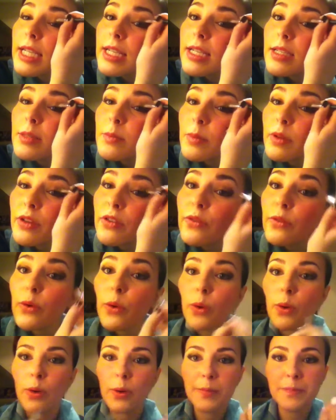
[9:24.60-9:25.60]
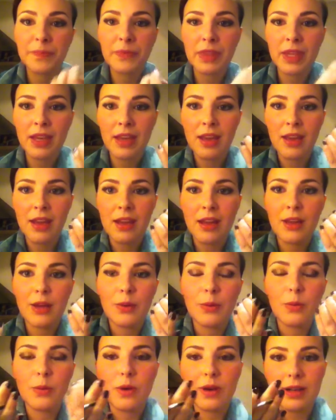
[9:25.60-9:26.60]
before,
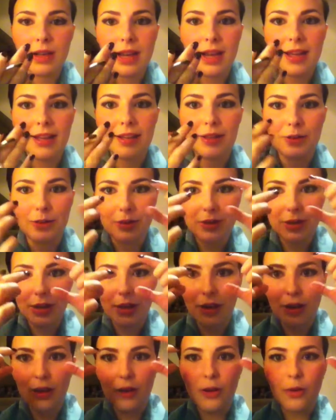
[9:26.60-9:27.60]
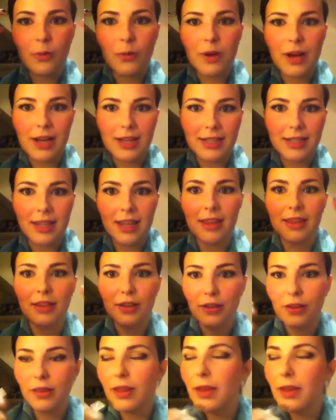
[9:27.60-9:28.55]
one eye looked a lot wider than the other,